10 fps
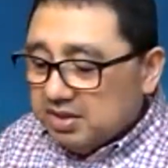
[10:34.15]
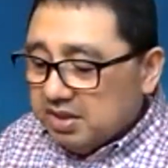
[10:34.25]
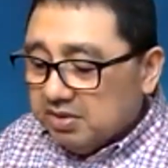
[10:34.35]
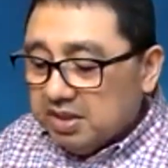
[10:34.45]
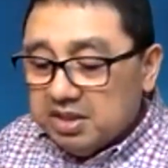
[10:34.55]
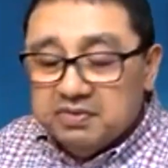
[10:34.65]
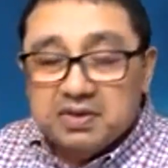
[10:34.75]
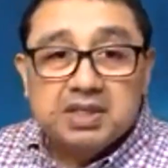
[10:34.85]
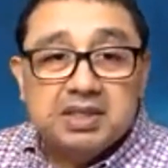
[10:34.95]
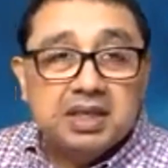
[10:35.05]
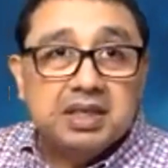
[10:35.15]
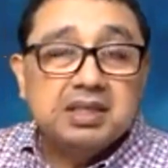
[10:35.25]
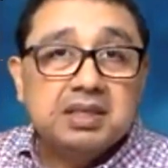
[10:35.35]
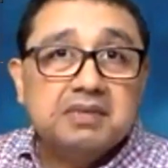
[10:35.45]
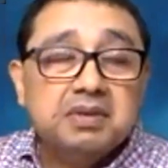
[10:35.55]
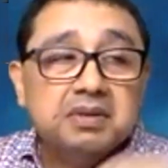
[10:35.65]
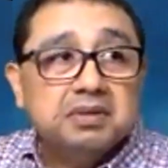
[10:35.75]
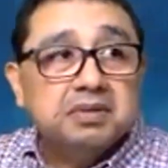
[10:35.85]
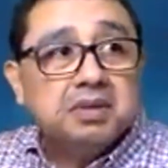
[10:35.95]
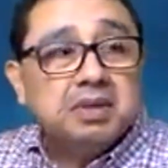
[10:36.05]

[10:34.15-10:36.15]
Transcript: The only difference is if you